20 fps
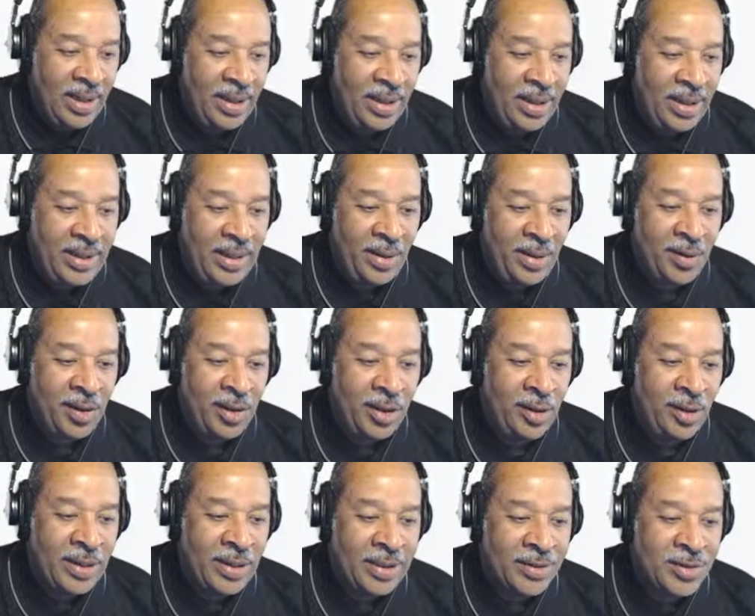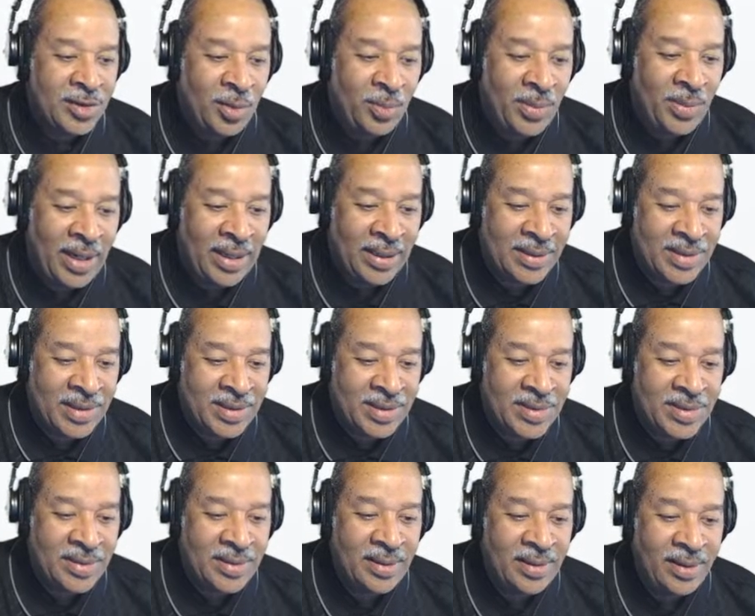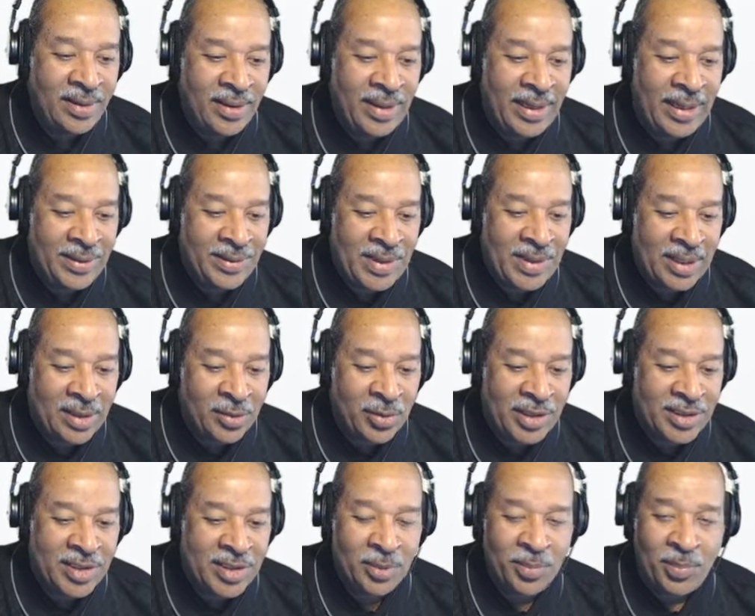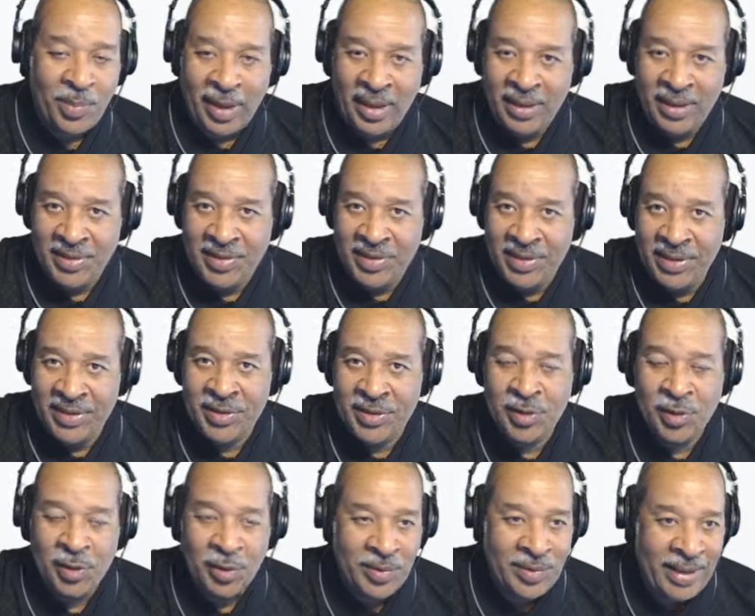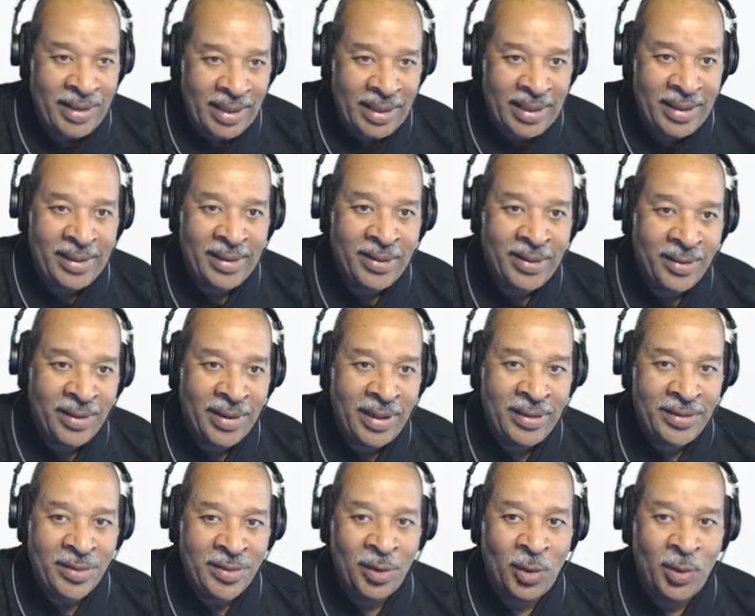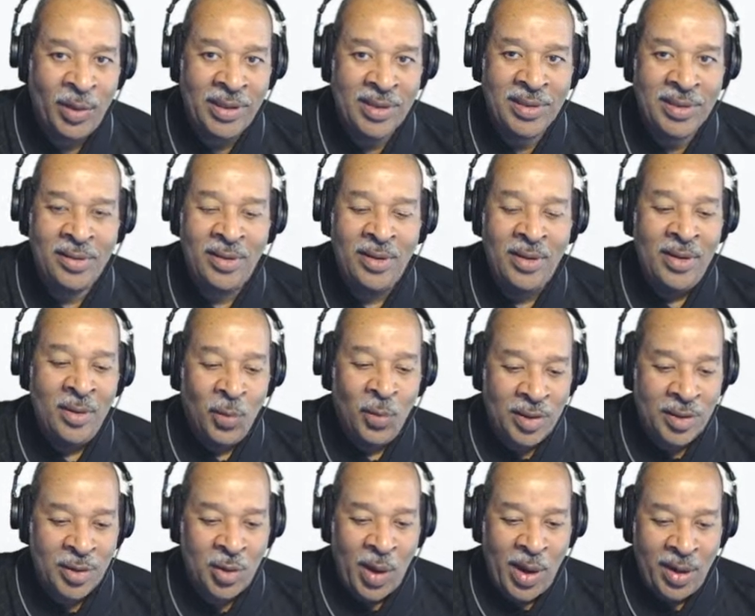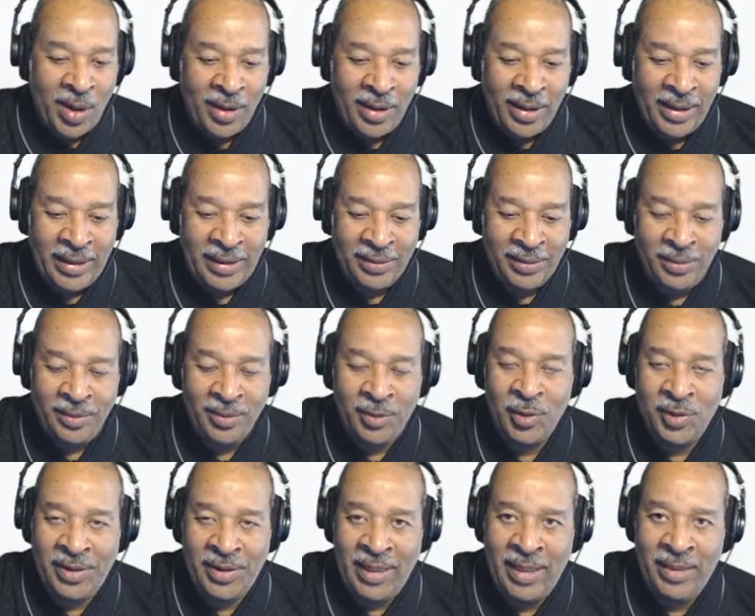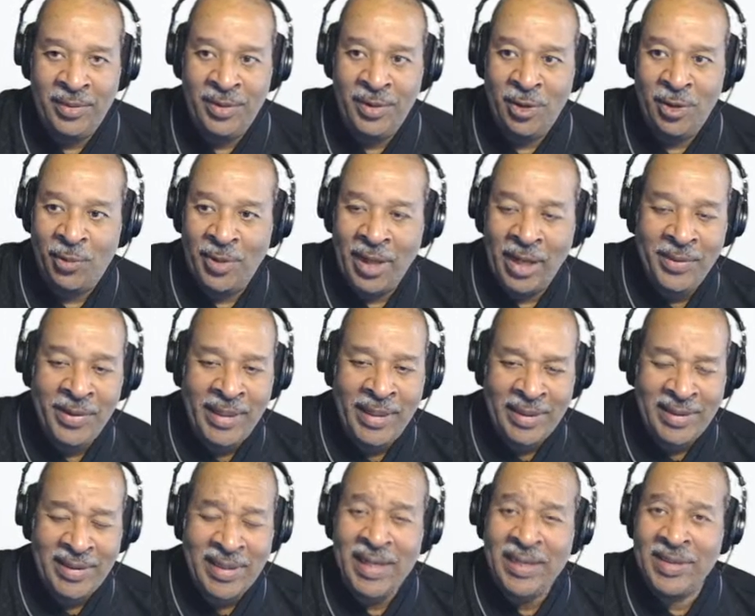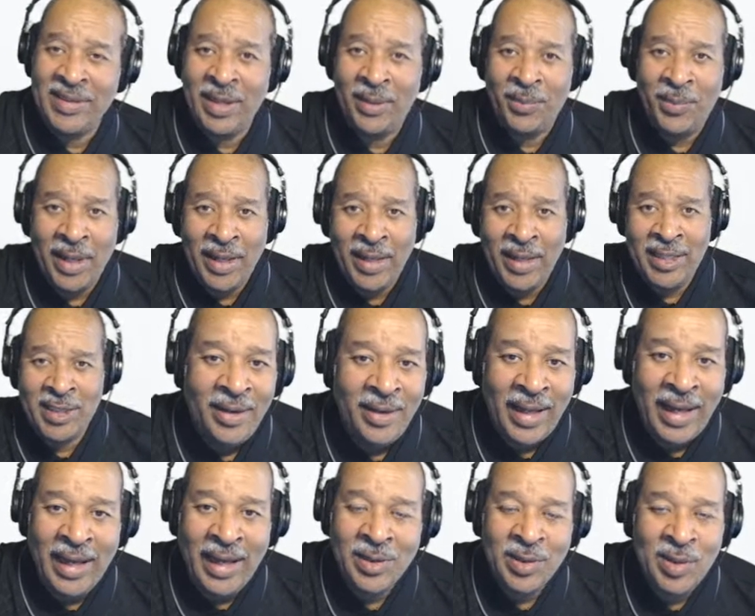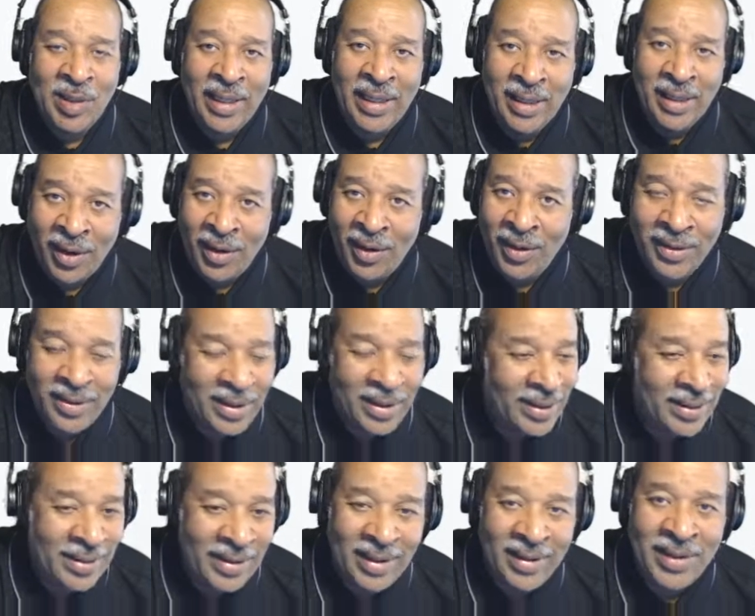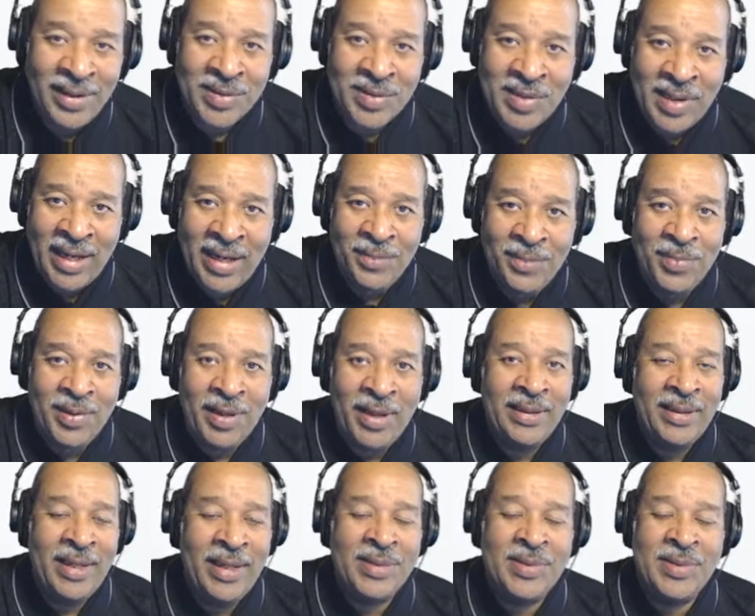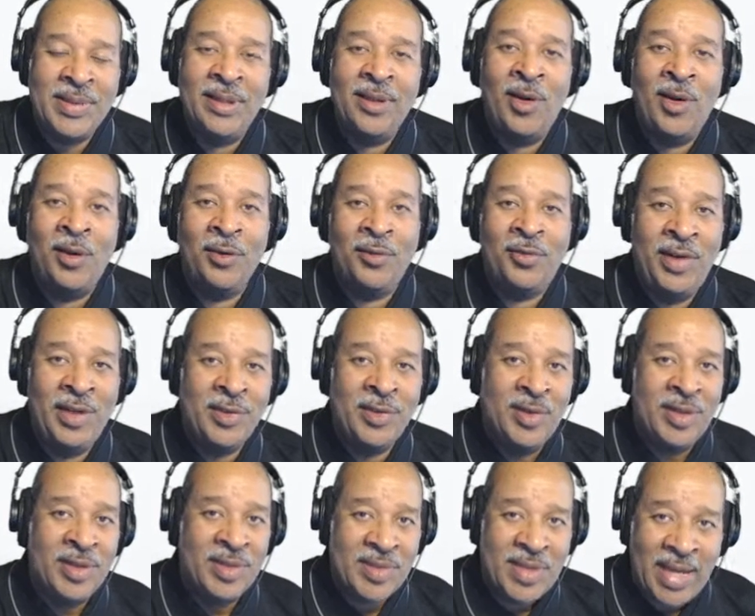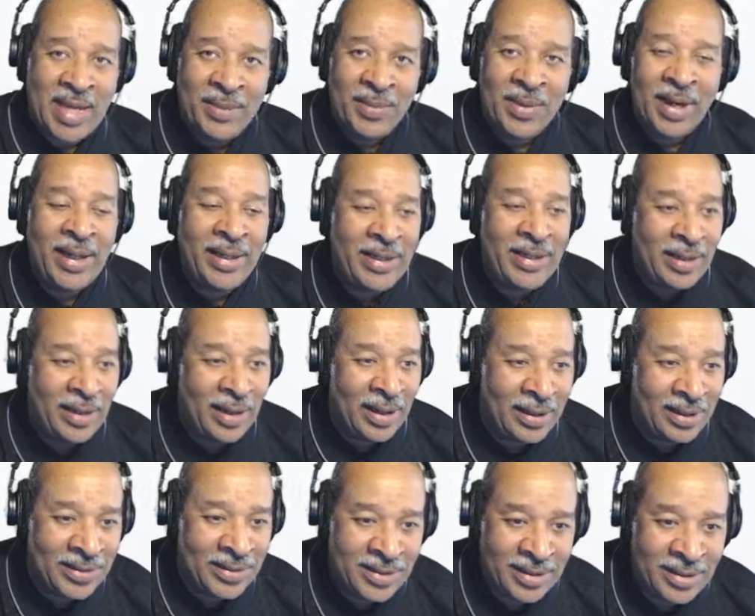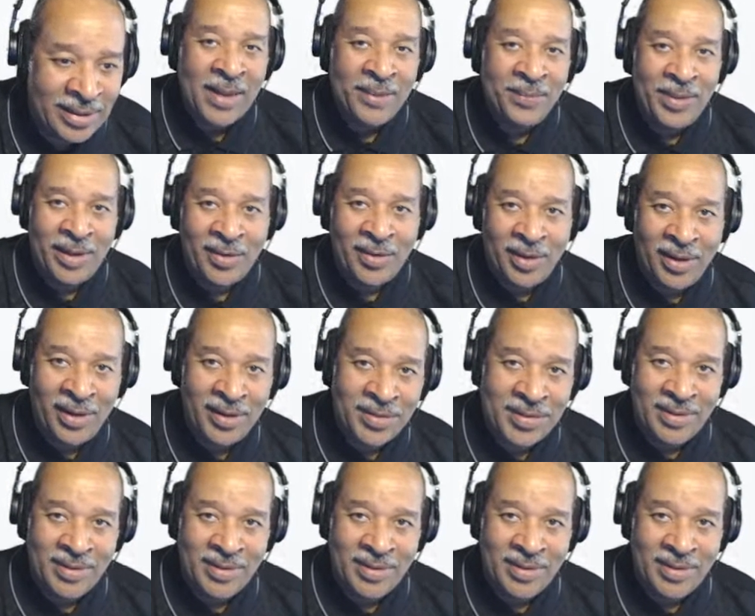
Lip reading: And now we're going to look at some Marxist anti-Christian policies today. Okay, so what's going on in today? Maybe they changed their minds. Actually, no, the same thing. They still hold fast to the same ideology because,